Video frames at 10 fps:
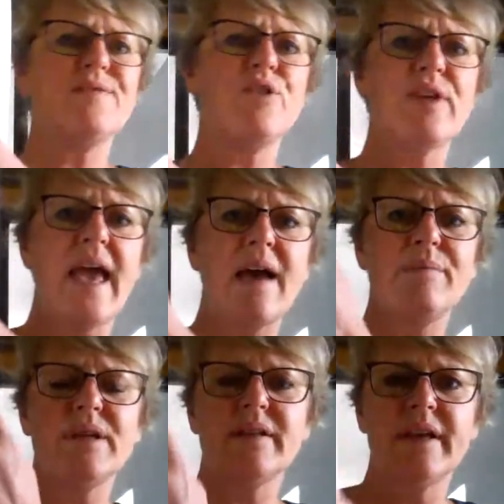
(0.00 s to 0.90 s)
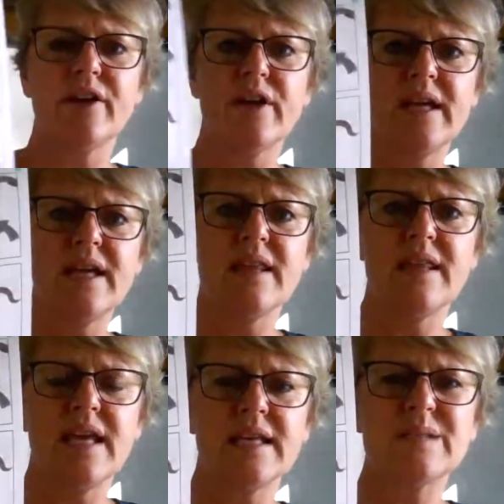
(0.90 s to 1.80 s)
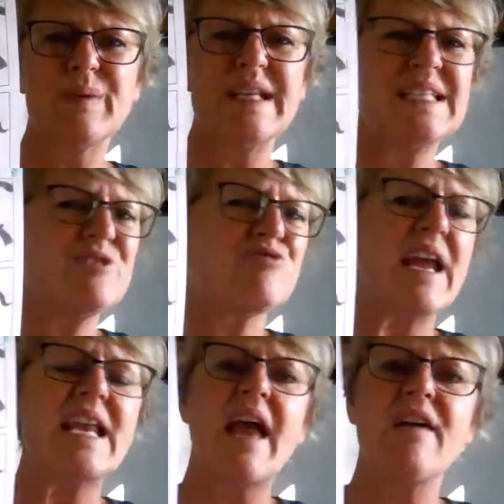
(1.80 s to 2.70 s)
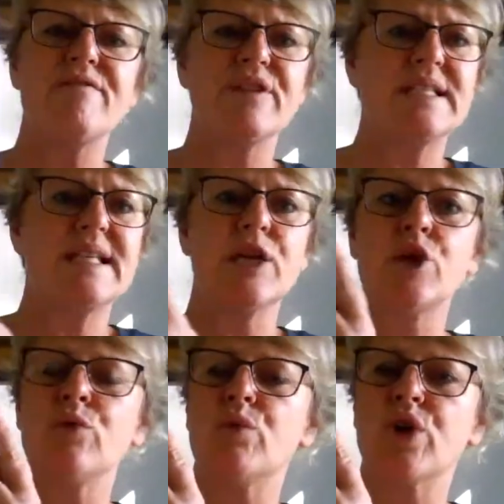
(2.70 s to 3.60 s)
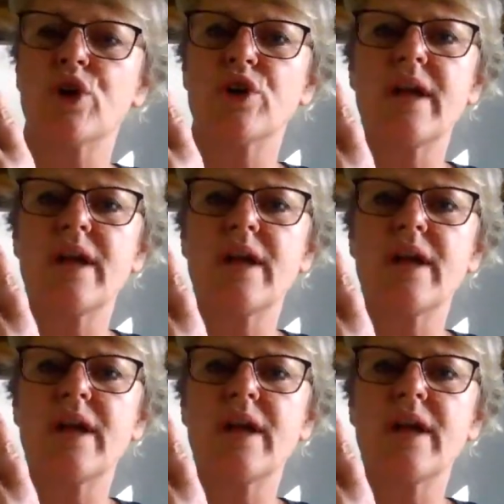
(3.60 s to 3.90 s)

vocabulary things, but I didn't write every single word.